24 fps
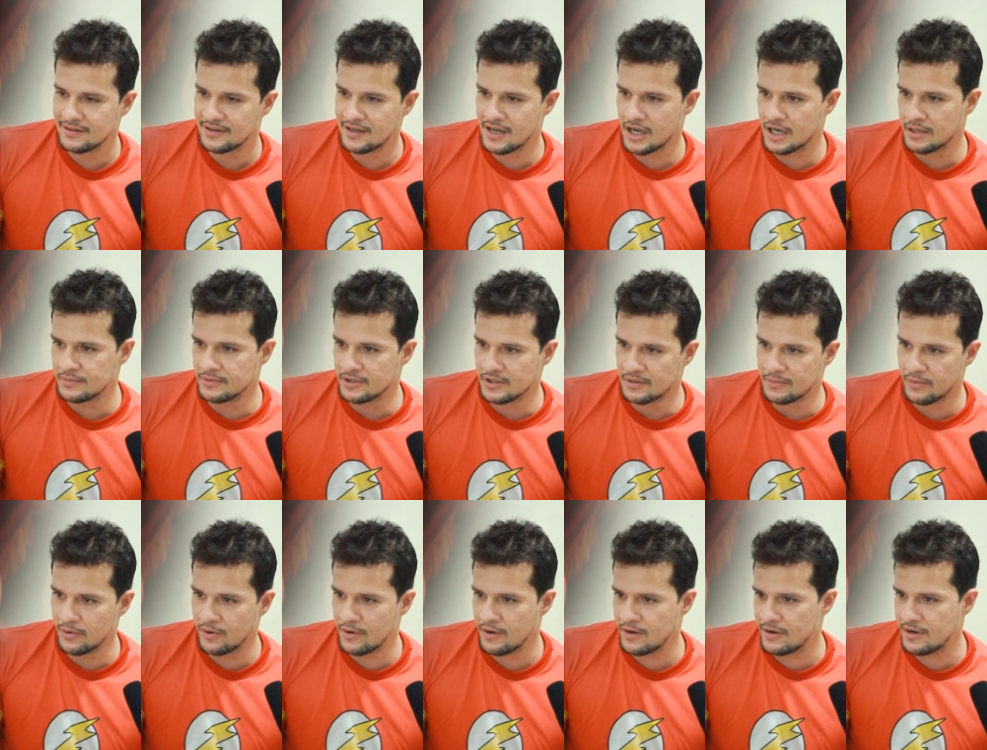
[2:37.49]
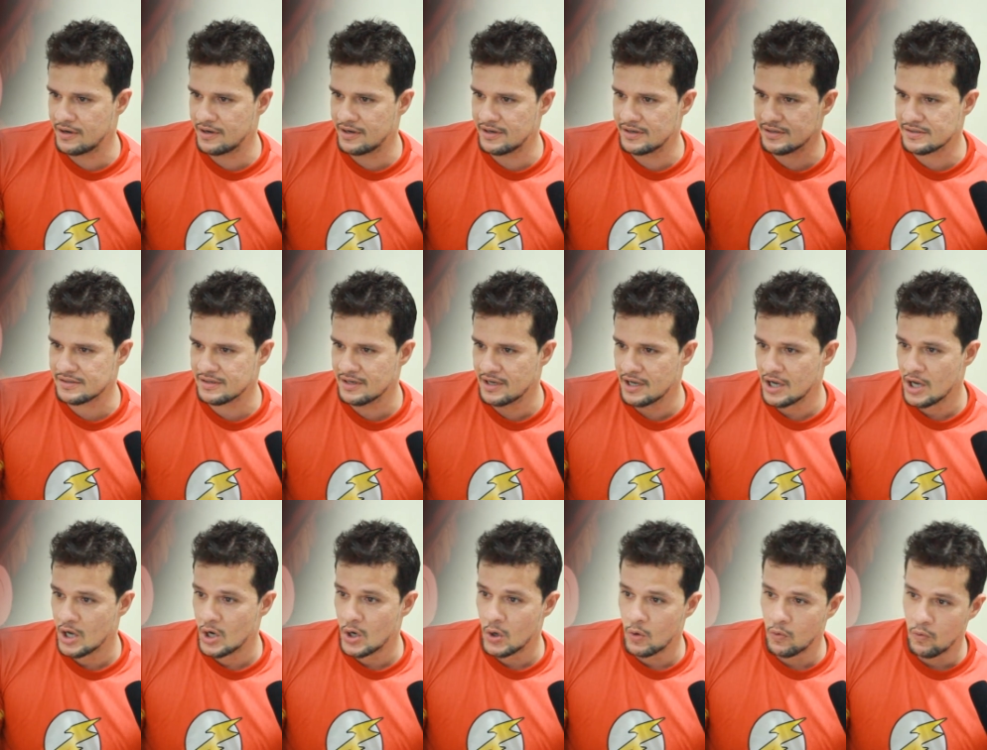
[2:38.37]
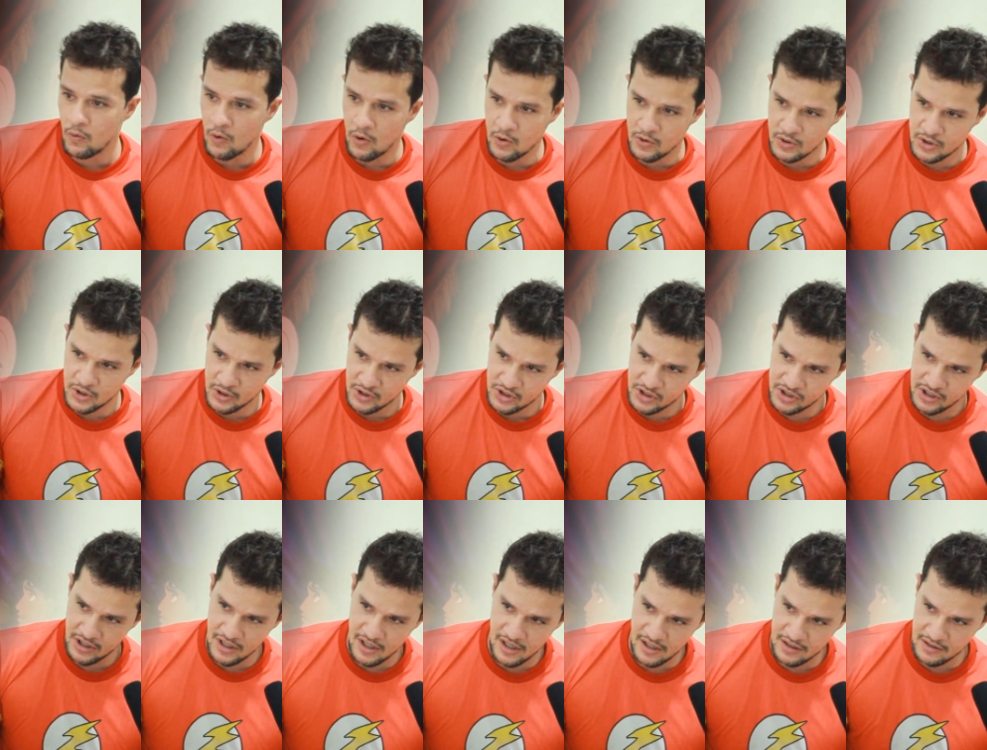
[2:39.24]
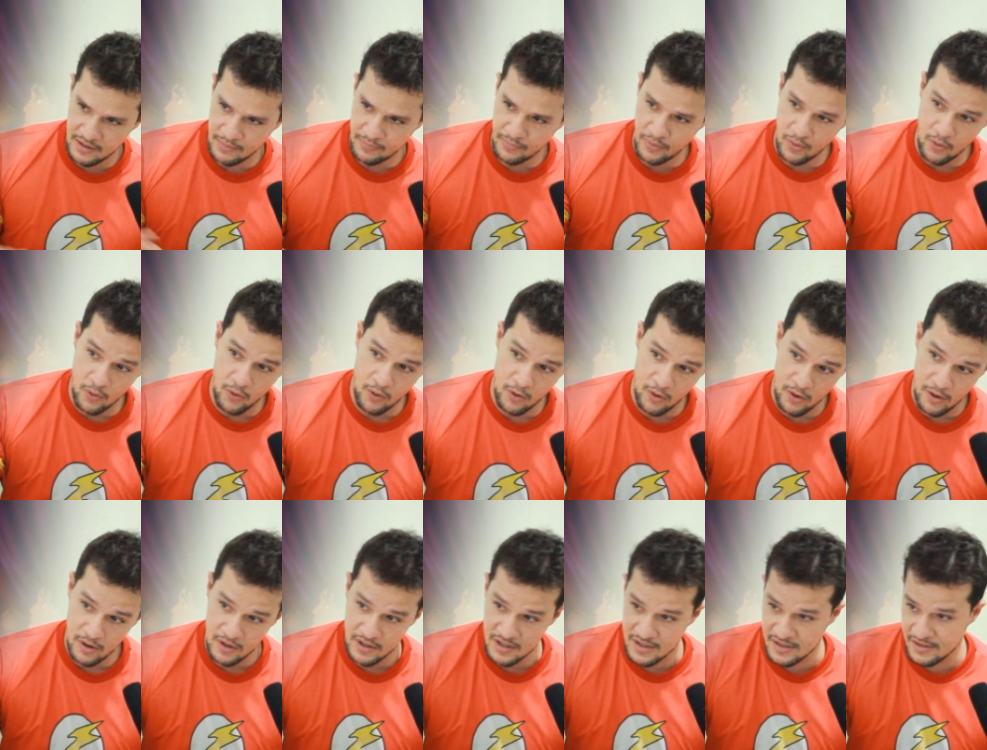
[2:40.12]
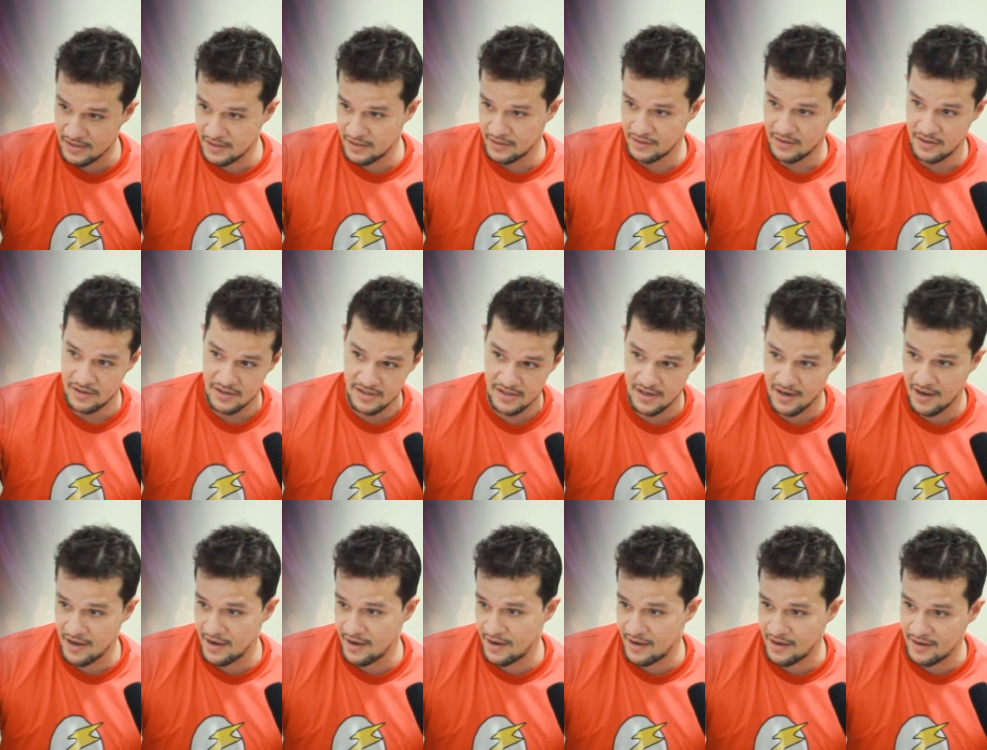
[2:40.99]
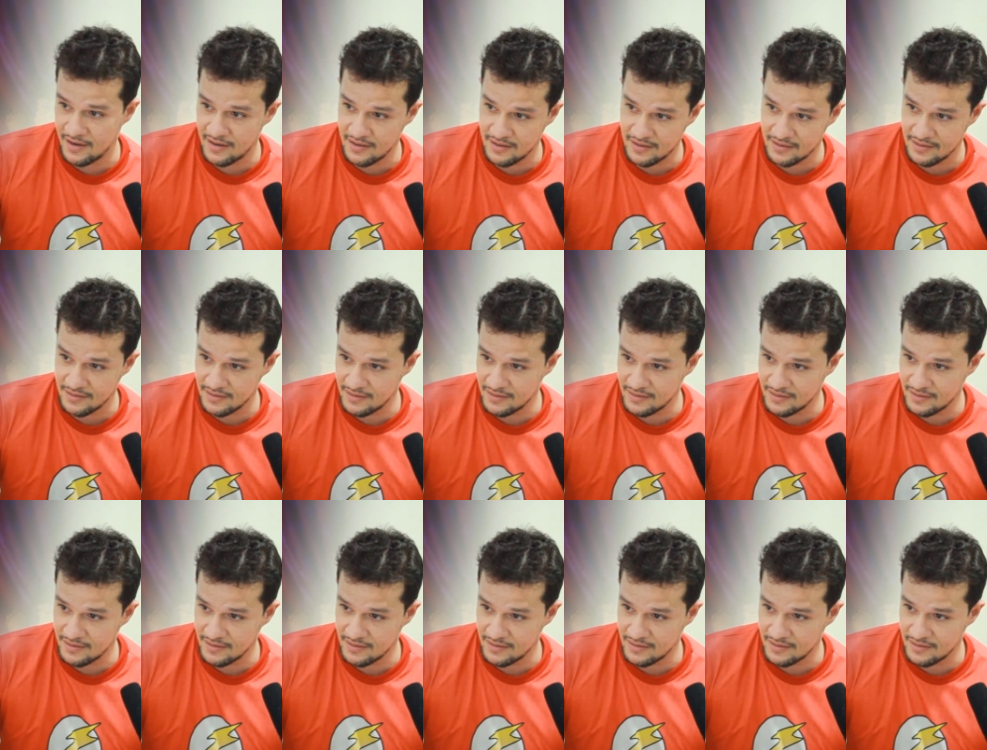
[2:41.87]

Come on, boys. Won't you shake the poor sinner's hand?